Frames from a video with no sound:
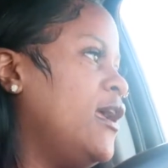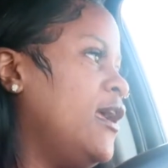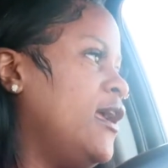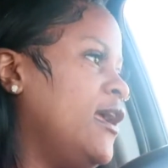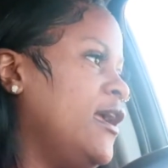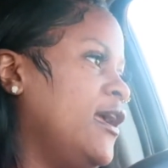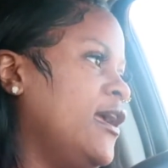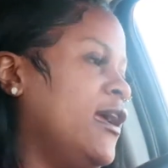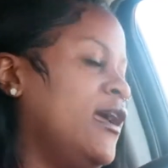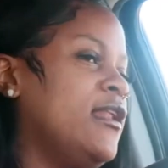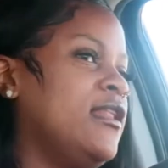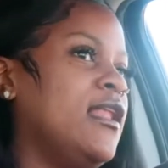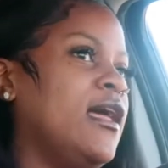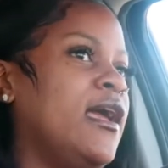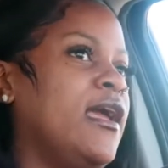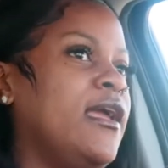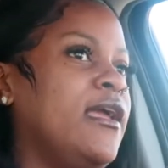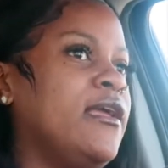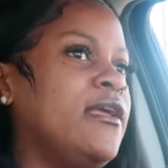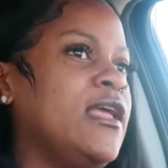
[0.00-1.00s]
and
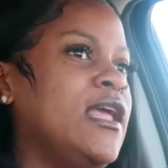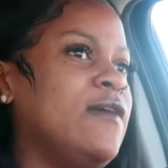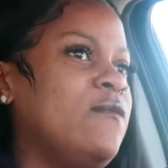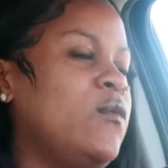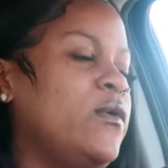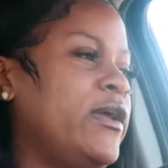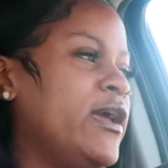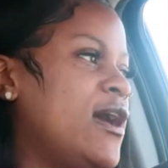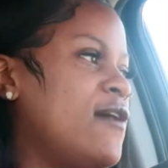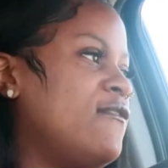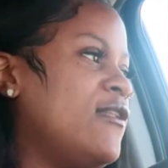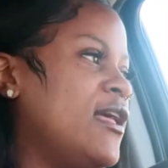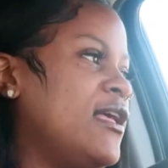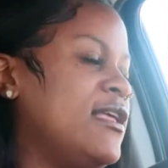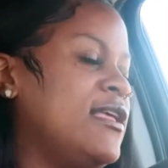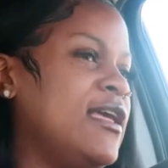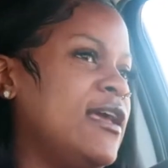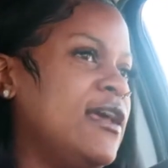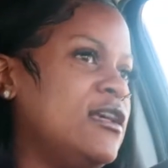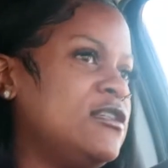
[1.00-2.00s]
like if we have
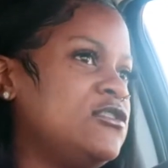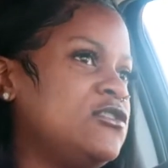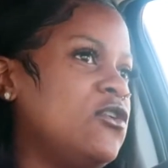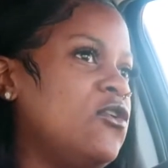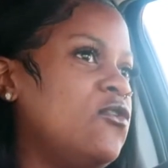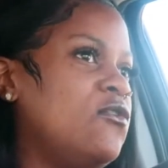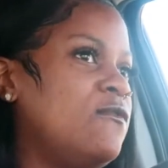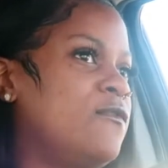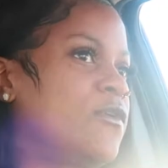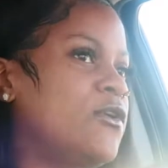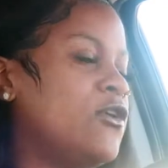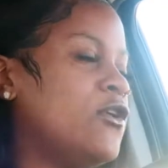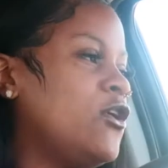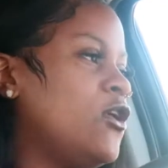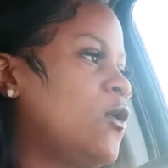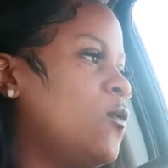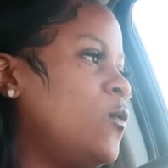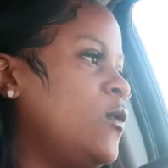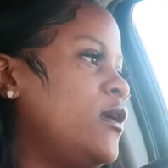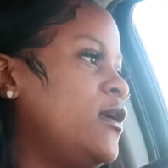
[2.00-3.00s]
like guests
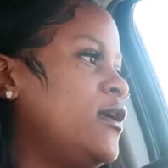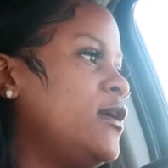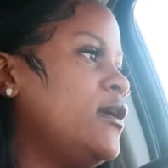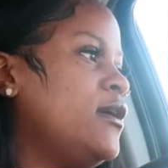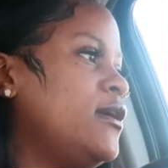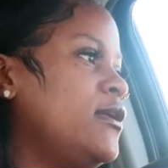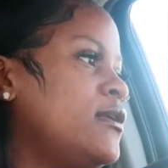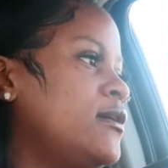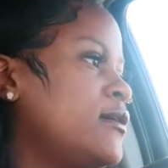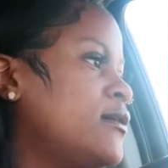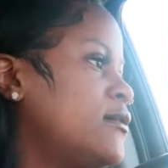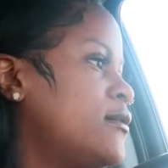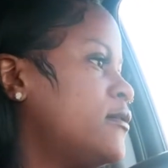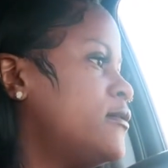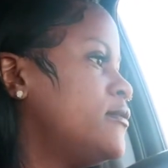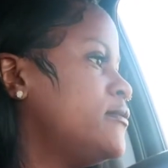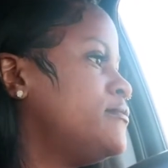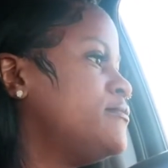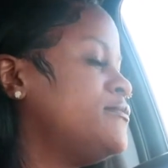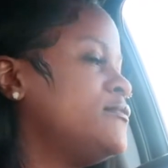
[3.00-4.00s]
over we can
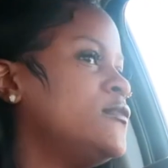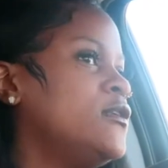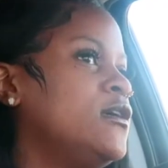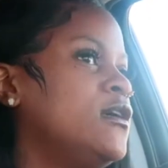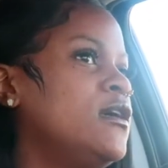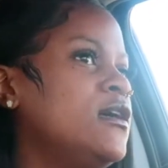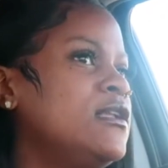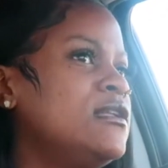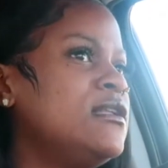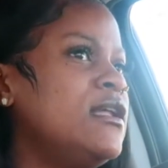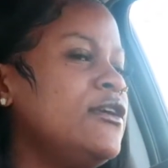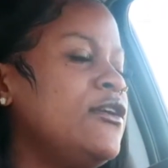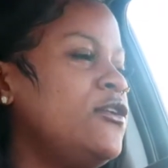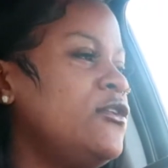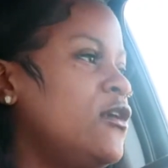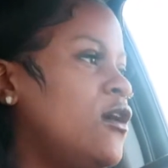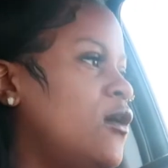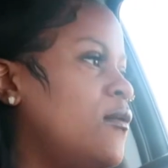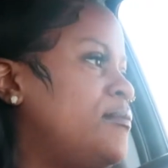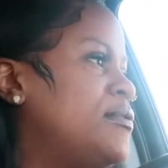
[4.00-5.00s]
um like you
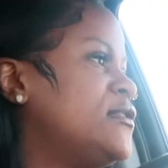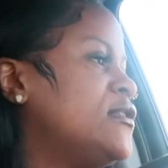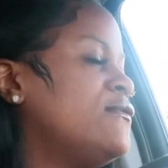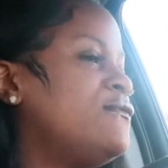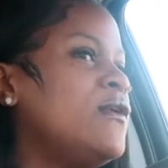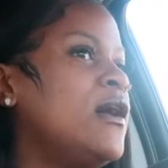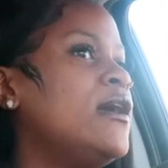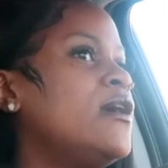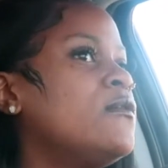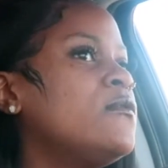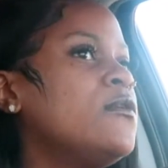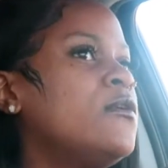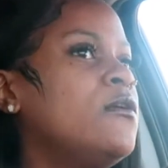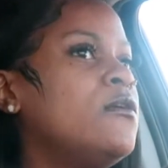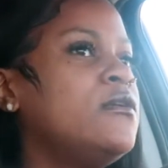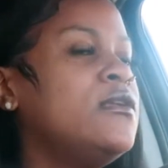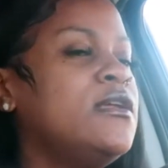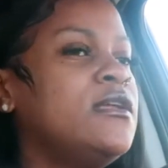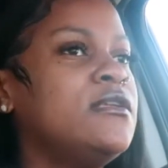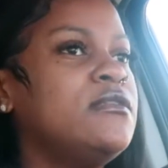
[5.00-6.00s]
know put the fire
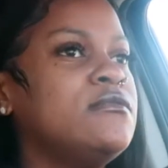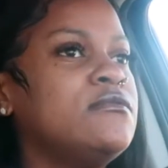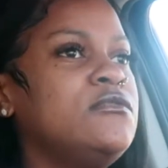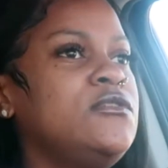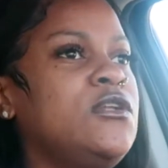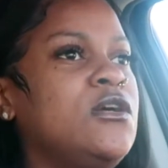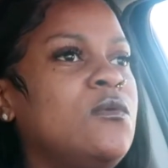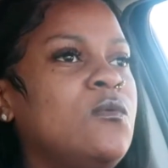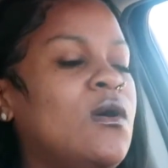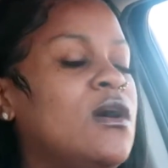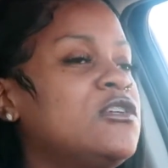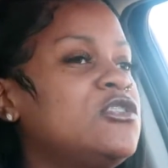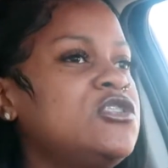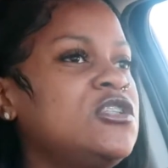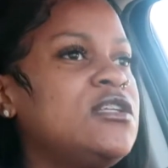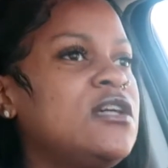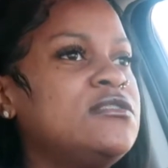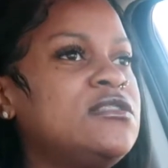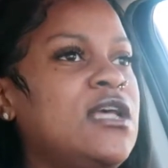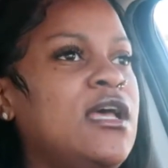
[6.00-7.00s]
on and you know watch
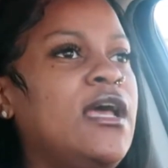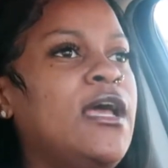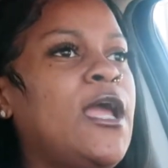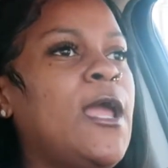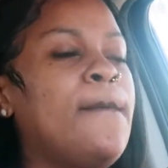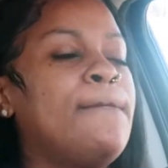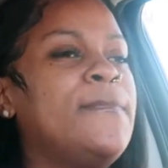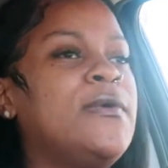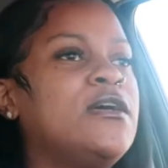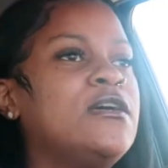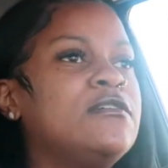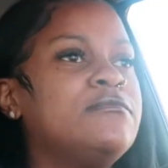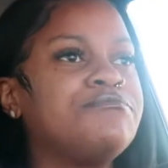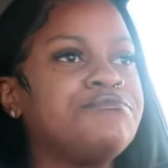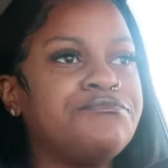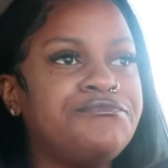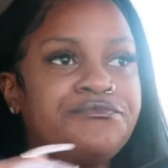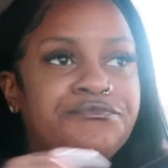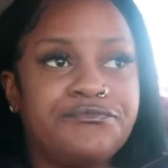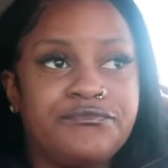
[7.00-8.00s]
shit outside but
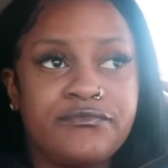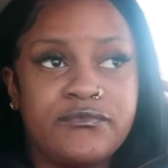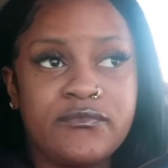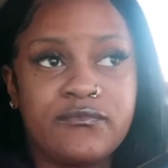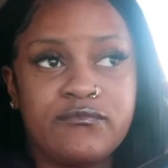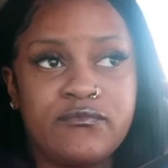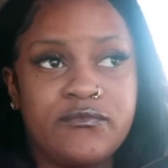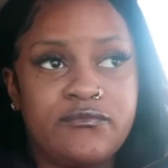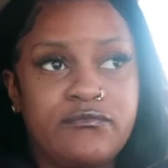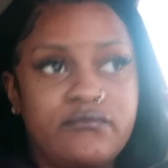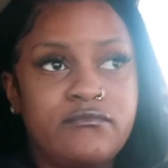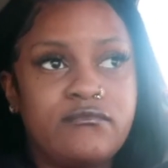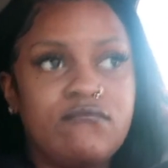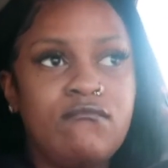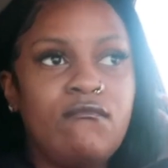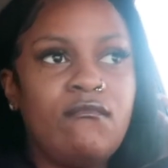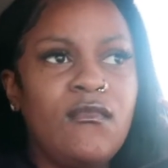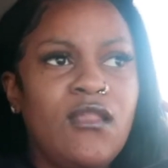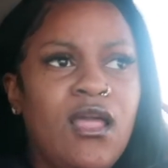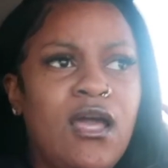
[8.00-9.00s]

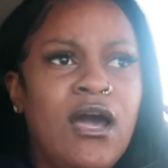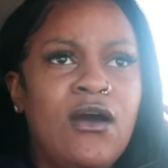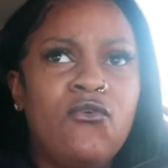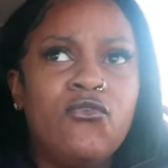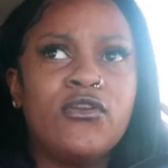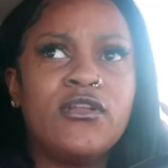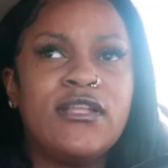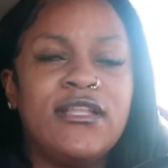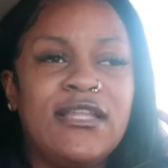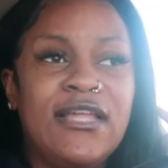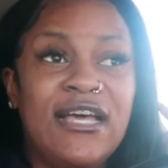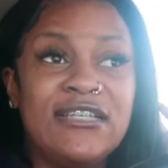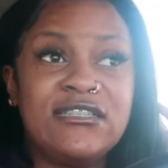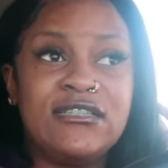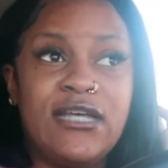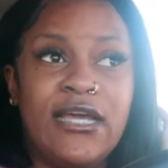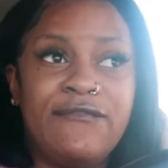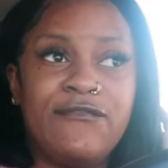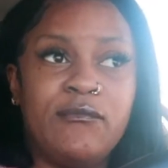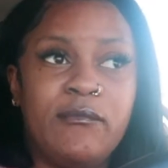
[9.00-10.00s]
I ordered it last
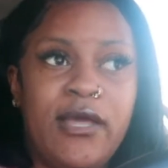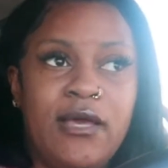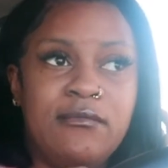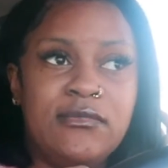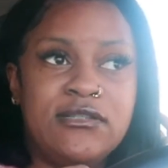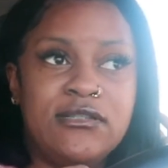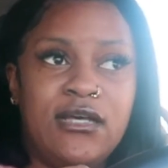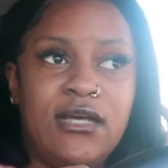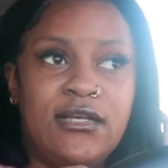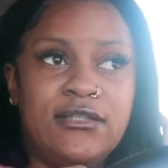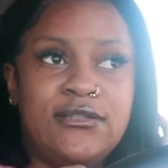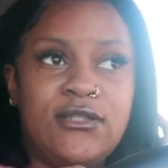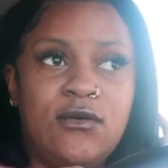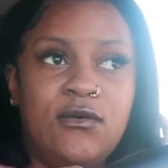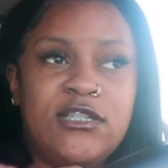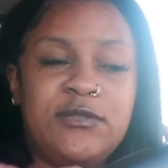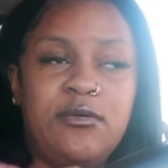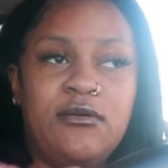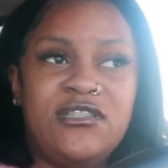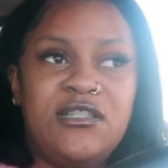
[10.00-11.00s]
night from Amazon so
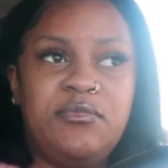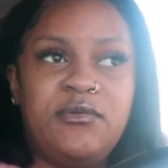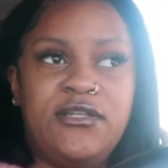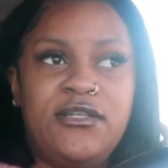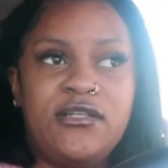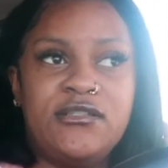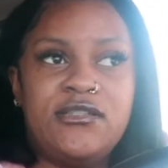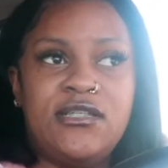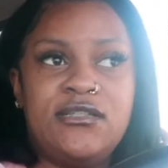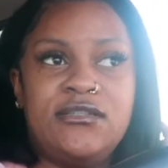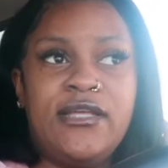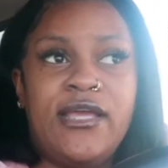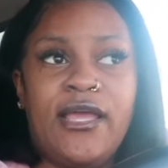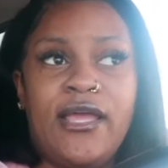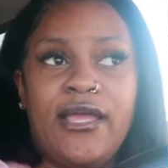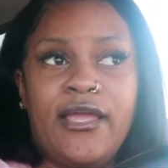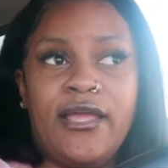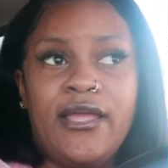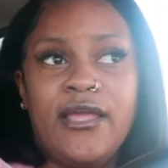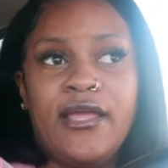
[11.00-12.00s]
it's supposed to be here
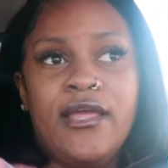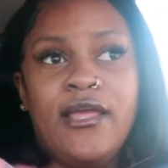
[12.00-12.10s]
today